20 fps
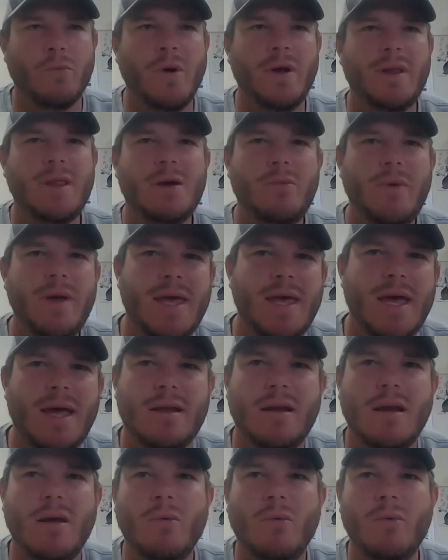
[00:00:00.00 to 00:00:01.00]
Really, we
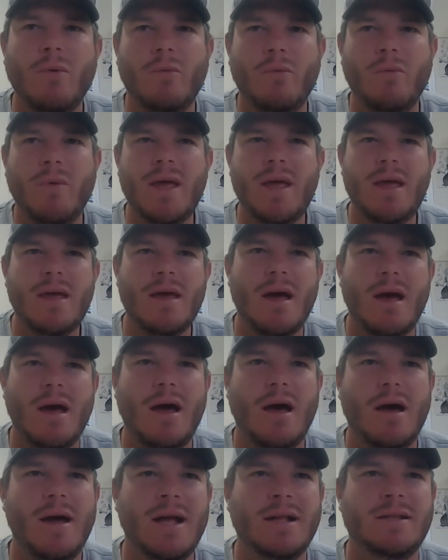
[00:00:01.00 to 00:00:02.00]
get we
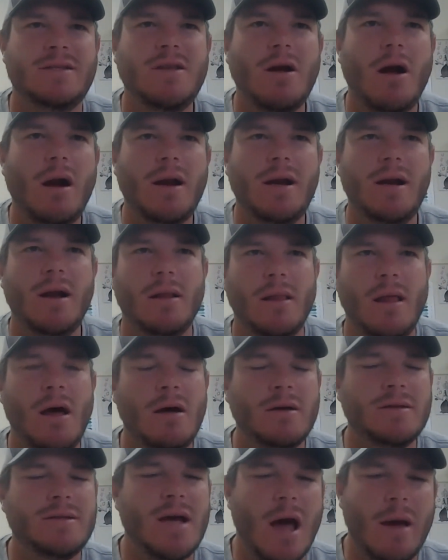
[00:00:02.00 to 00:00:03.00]
uh, it started a
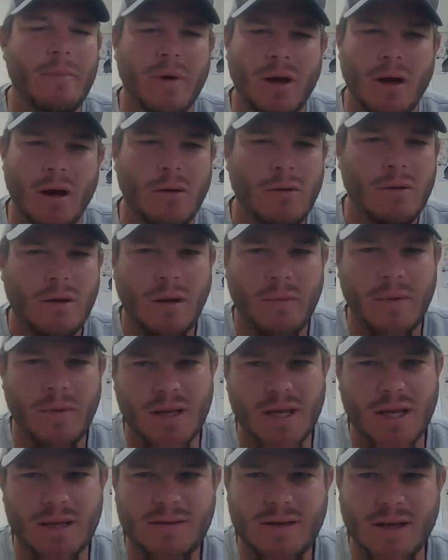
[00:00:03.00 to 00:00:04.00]
long time ago. I
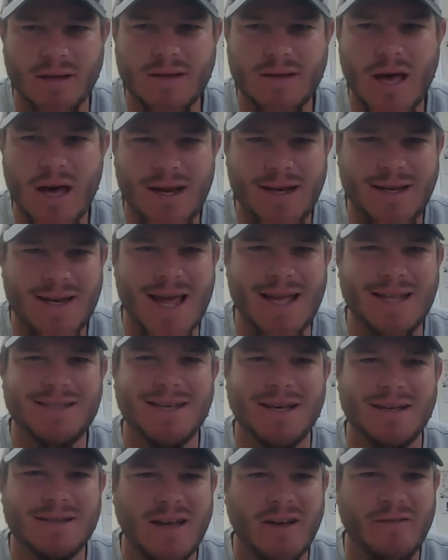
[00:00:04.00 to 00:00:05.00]
mean, this this kind of
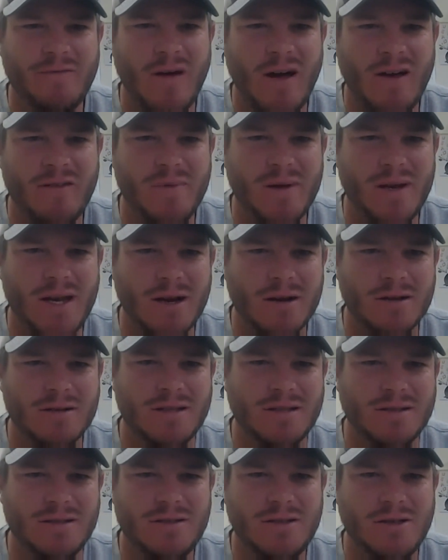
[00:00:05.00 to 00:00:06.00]
dates us. I've I've been here
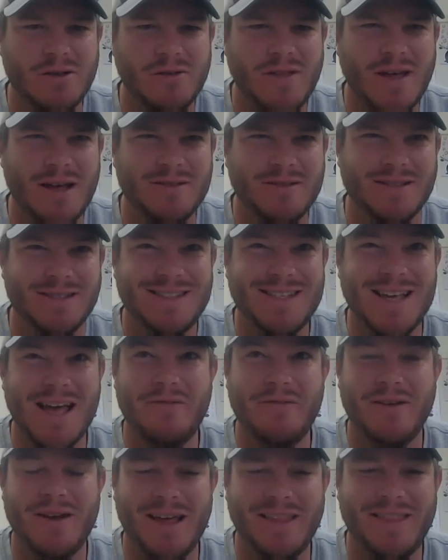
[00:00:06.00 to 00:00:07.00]
since
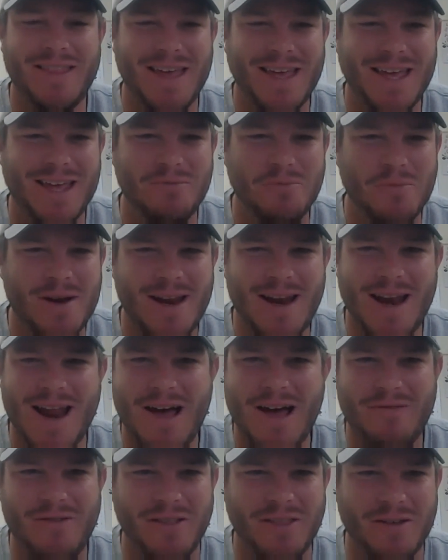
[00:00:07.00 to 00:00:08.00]
2007, I think, and we didn't
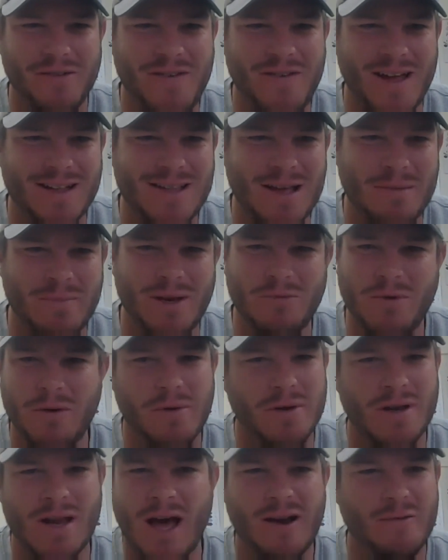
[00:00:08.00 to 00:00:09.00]
have all the fans. I mean, we
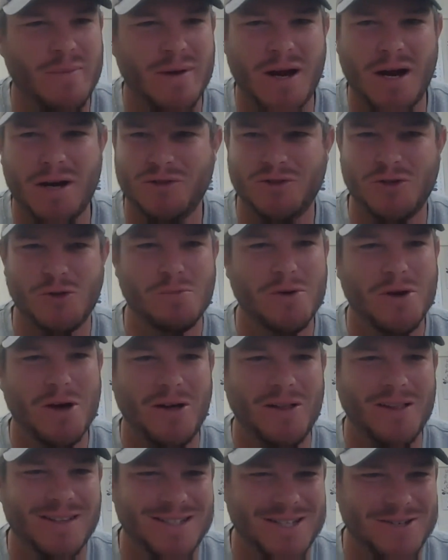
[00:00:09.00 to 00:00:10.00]
would not have been on a Zoom
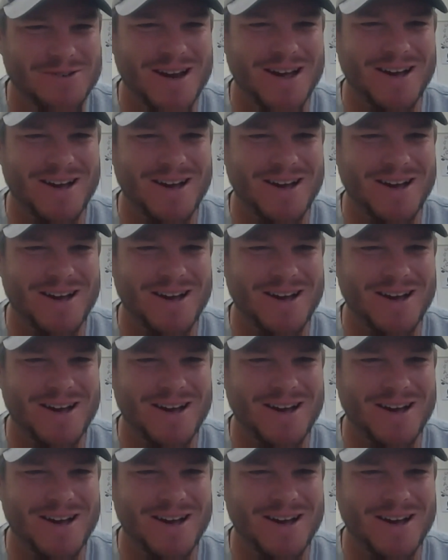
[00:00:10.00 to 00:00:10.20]
call, as you